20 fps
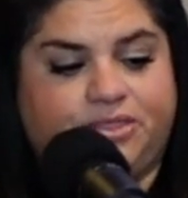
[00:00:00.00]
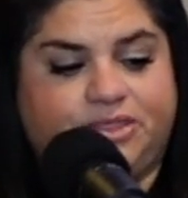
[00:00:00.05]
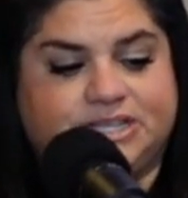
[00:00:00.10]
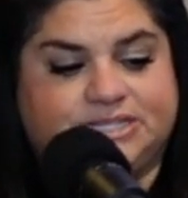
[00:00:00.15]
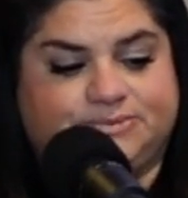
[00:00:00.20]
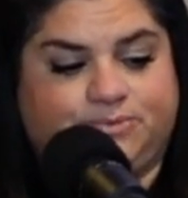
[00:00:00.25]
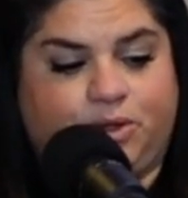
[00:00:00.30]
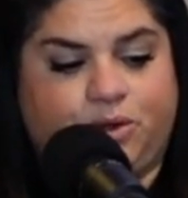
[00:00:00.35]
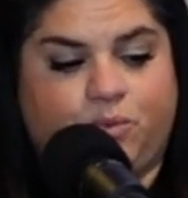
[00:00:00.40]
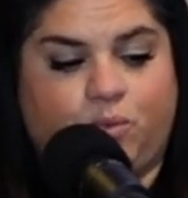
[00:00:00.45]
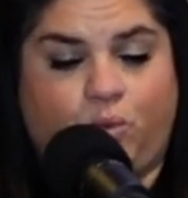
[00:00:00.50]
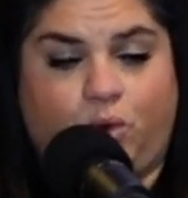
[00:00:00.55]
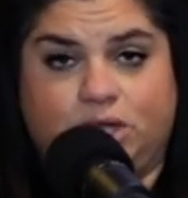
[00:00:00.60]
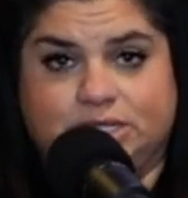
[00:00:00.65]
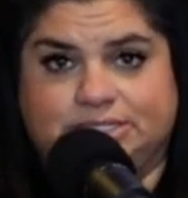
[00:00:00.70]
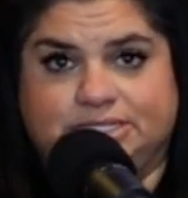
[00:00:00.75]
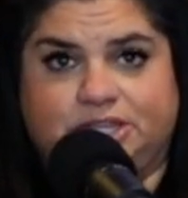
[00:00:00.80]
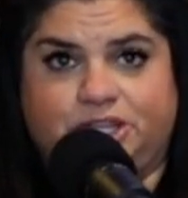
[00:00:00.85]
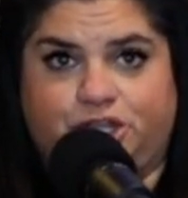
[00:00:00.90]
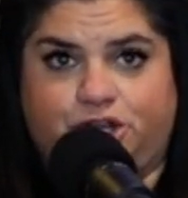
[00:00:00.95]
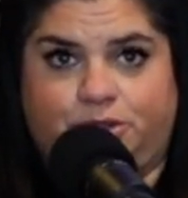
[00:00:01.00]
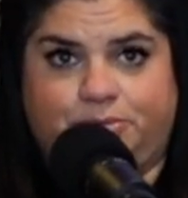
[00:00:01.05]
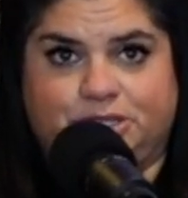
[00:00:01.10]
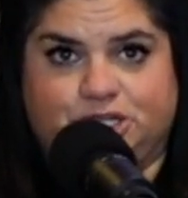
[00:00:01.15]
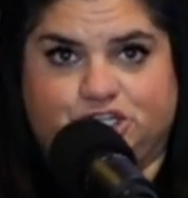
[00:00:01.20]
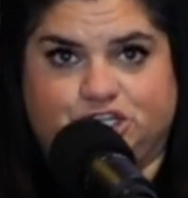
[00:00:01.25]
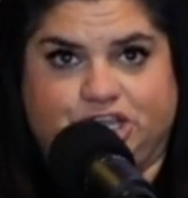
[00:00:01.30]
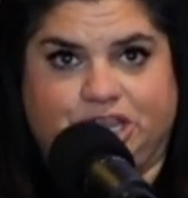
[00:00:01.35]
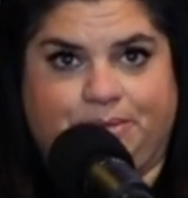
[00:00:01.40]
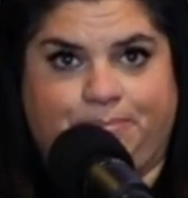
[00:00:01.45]
This one was a little
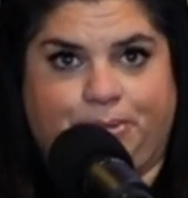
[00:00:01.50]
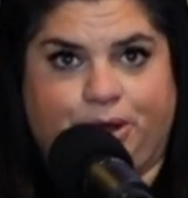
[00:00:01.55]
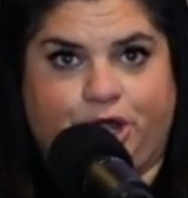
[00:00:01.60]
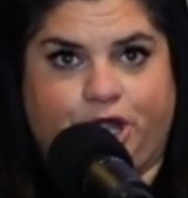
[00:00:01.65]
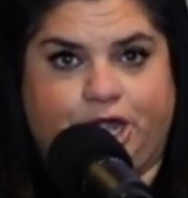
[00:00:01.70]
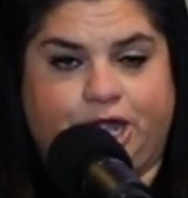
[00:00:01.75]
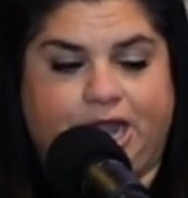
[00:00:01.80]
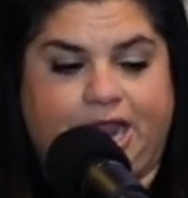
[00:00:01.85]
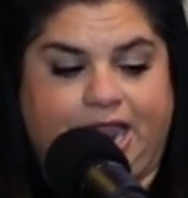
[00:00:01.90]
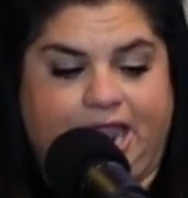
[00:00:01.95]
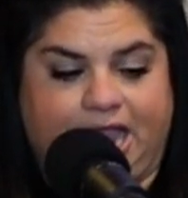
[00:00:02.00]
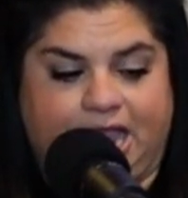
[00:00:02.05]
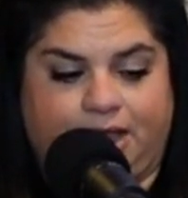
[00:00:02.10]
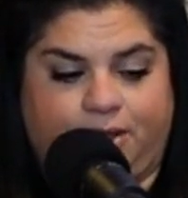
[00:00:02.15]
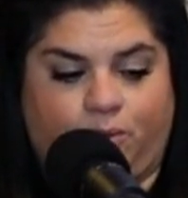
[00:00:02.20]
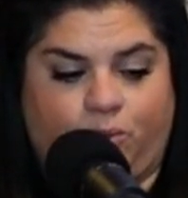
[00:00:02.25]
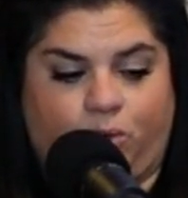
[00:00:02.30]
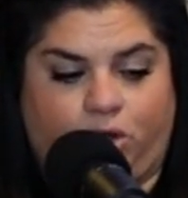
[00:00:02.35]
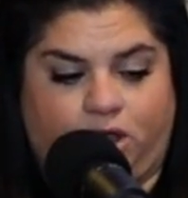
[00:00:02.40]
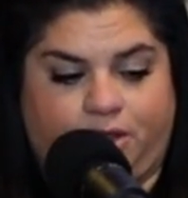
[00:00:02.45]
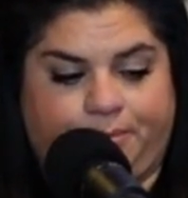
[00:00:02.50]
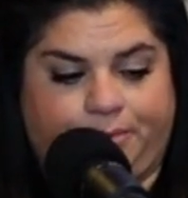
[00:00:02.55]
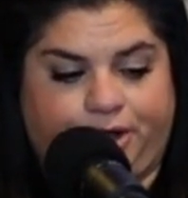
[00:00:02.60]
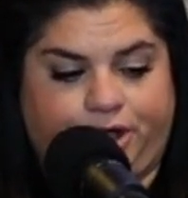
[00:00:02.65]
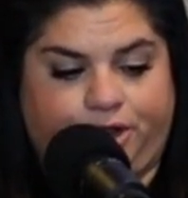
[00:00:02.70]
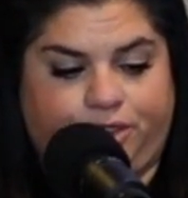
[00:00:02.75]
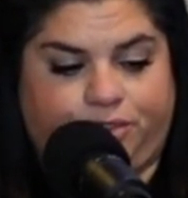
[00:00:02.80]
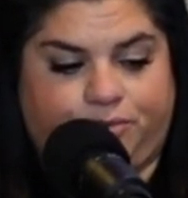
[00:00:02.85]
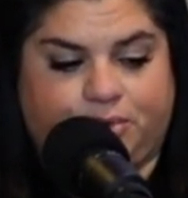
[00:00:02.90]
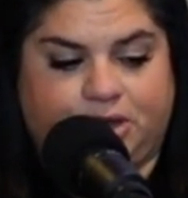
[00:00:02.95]
bit cheaper at
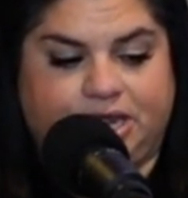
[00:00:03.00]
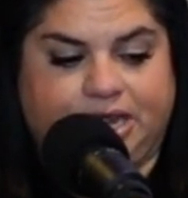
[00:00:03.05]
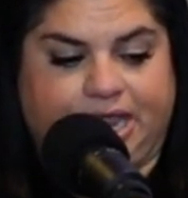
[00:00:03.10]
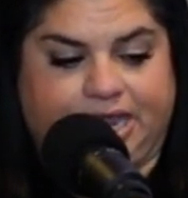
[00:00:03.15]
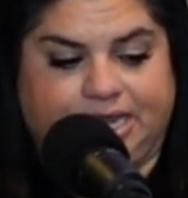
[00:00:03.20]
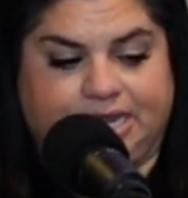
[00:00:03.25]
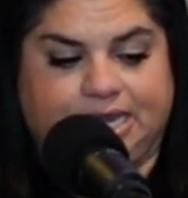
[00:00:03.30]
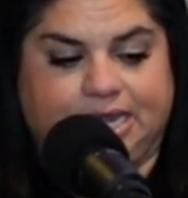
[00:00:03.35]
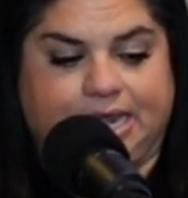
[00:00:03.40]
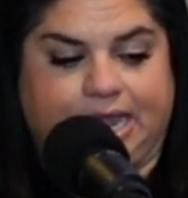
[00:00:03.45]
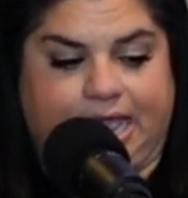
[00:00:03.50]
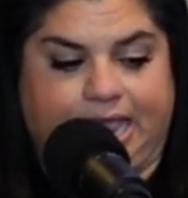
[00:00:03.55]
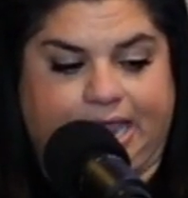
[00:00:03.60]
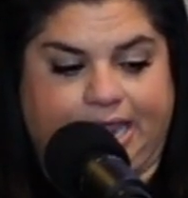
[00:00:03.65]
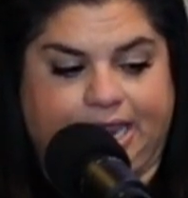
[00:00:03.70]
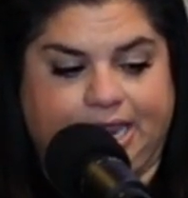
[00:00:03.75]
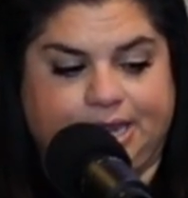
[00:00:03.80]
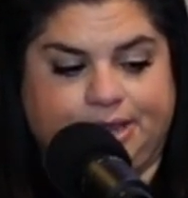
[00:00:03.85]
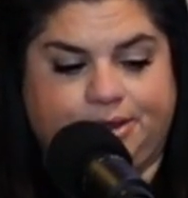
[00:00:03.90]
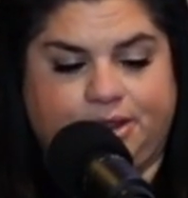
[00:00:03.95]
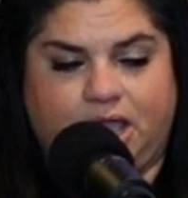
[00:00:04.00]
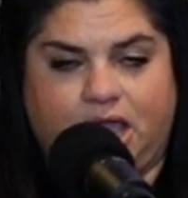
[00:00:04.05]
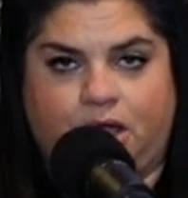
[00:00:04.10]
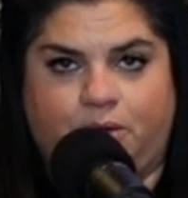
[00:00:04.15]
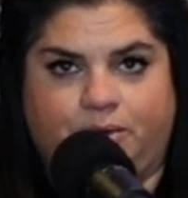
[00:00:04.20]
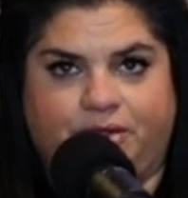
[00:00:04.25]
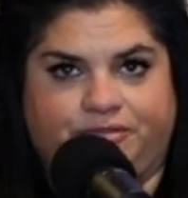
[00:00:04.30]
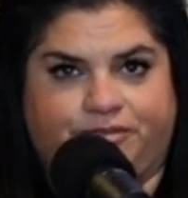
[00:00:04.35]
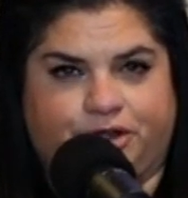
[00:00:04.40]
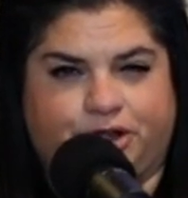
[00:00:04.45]
Walmart, $3.99.
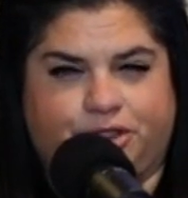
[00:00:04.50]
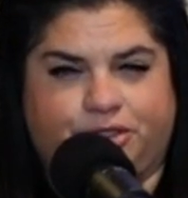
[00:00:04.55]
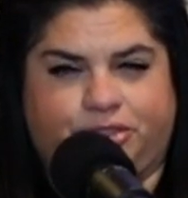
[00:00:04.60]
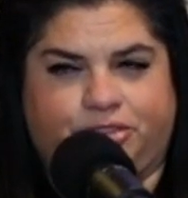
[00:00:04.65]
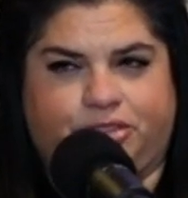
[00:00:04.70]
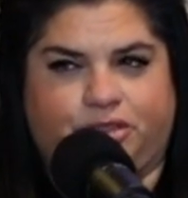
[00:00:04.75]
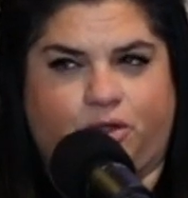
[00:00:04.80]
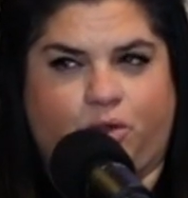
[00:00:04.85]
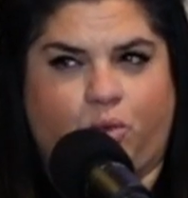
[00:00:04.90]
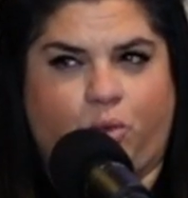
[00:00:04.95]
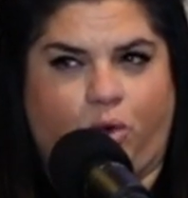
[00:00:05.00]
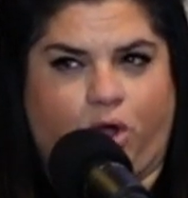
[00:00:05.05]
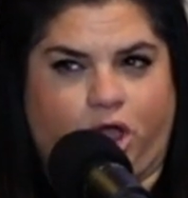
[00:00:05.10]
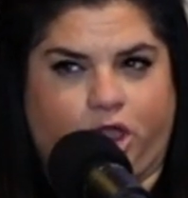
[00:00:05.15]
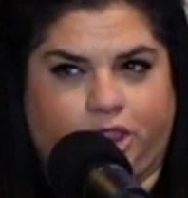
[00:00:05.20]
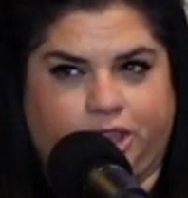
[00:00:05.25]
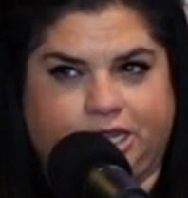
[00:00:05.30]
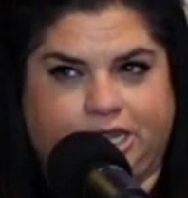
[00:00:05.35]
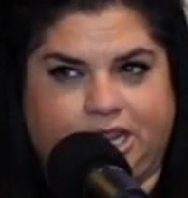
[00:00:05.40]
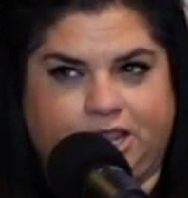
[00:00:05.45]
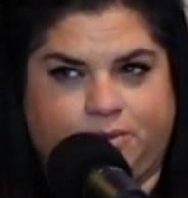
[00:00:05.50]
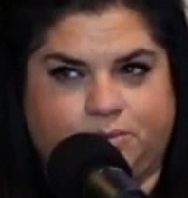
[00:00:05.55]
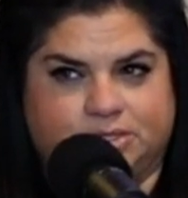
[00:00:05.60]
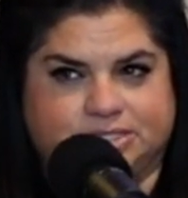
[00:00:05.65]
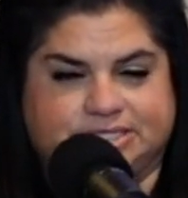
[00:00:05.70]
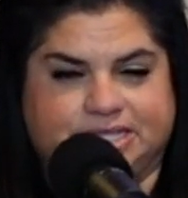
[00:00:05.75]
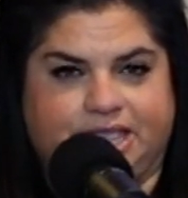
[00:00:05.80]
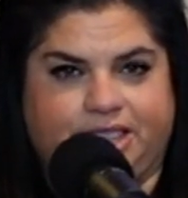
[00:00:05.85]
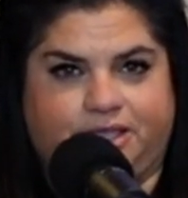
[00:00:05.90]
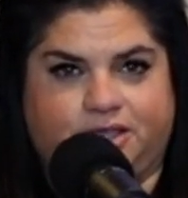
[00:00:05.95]
However, the quality
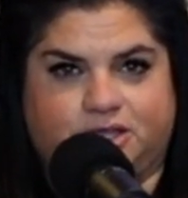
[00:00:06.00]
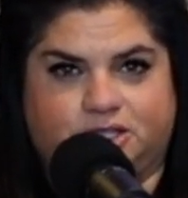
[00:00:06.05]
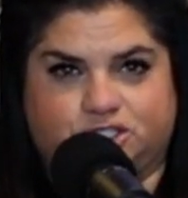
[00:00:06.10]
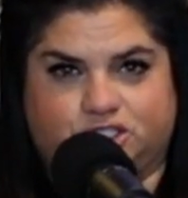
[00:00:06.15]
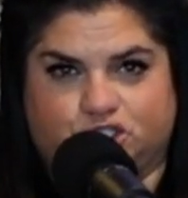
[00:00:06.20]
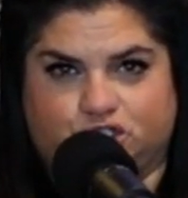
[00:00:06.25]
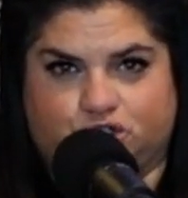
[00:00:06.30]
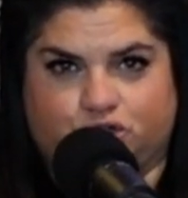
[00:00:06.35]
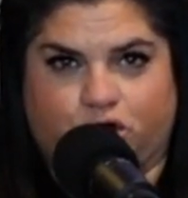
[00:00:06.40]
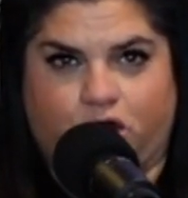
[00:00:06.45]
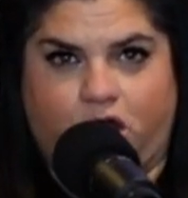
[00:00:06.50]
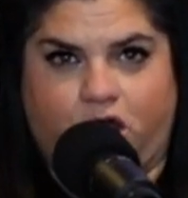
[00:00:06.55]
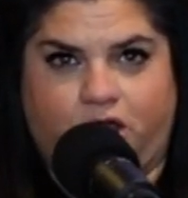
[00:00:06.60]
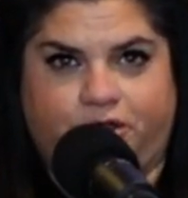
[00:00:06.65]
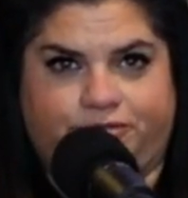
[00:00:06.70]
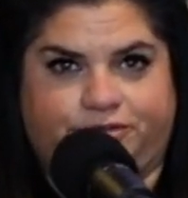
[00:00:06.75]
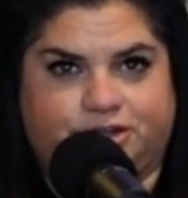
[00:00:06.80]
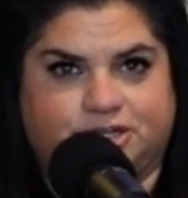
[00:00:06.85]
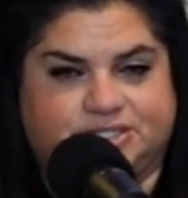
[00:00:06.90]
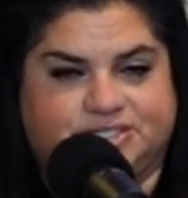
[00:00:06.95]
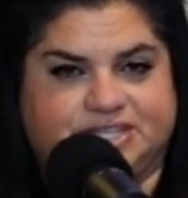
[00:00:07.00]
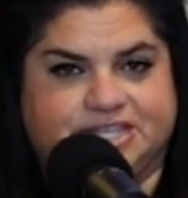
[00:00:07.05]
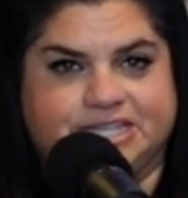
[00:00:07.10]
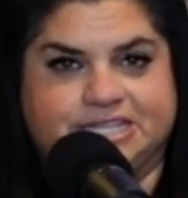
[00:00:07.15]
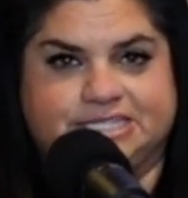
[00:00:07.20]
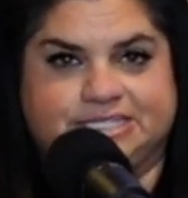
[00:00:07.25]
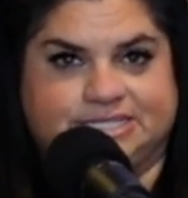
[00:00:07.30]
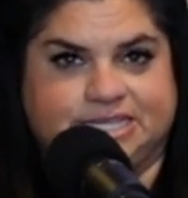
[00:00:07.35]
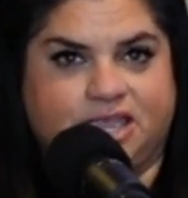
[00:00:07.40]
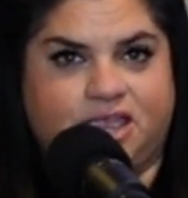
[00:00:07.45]
was like a straw
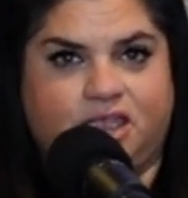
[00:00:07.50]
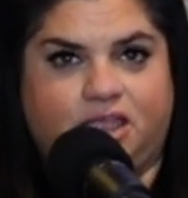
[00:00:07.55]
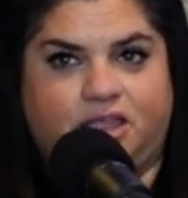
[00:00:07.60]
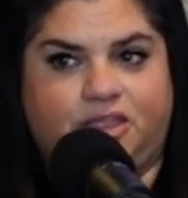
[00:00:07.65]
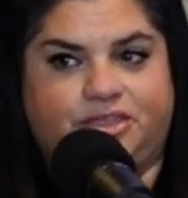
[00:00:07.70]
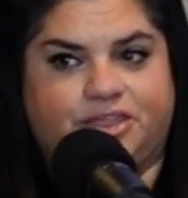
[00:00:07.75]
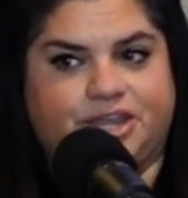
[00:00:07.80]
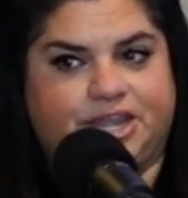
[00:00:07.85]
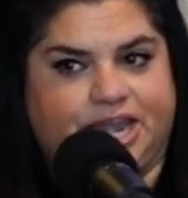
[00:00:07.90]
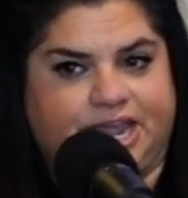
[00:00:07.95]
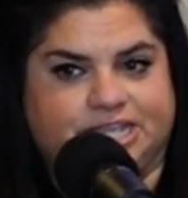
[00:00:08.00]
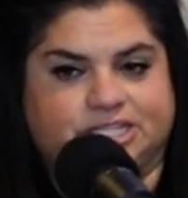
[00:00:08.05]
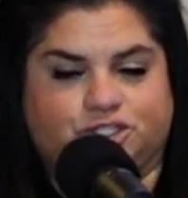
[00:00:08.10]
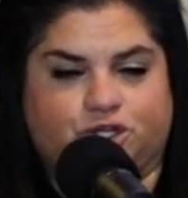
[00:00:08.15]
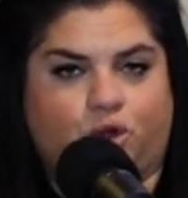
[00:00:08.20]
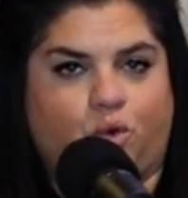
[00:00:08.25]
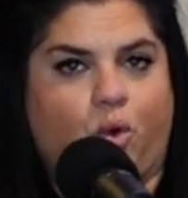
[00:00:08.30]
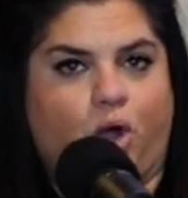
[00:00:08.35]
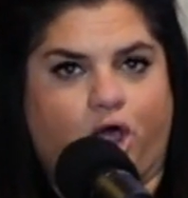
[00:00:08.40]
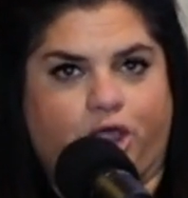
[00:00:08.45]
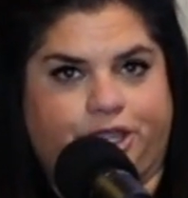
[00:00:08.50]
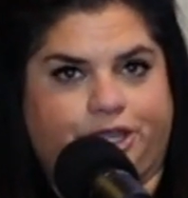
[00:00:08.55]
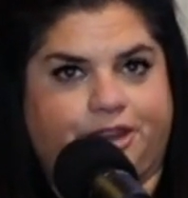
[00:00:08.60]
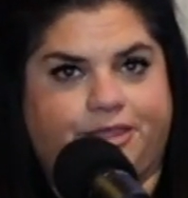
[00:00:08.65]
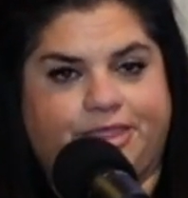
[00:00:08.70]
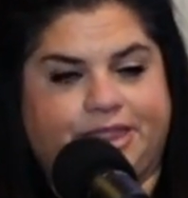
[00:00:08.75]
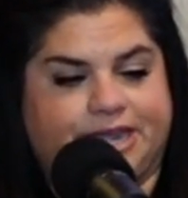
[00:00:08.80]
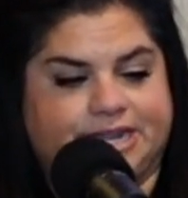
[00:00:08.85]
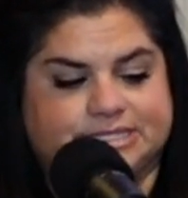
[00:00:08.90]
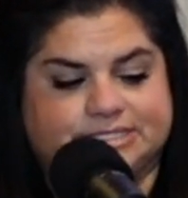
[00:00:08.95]
versus the nicer
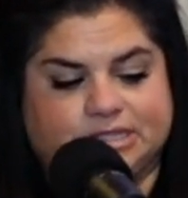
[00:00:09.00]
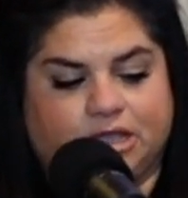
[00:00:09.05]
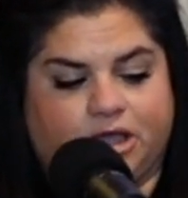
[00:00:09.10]
quality that I